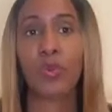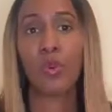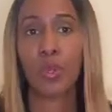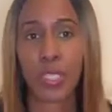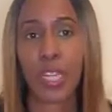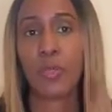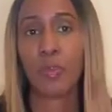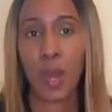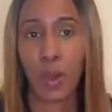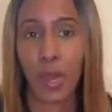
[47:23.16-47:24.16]
hold such
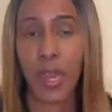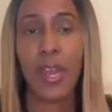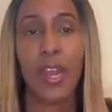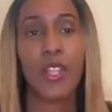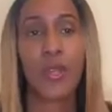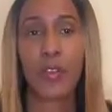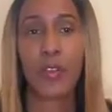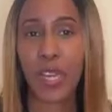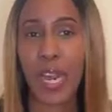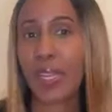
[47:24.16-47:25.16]
power. So I
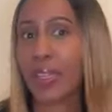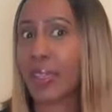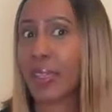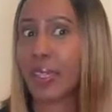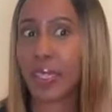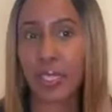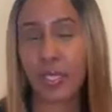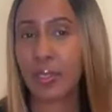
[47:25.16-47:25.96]
feel like this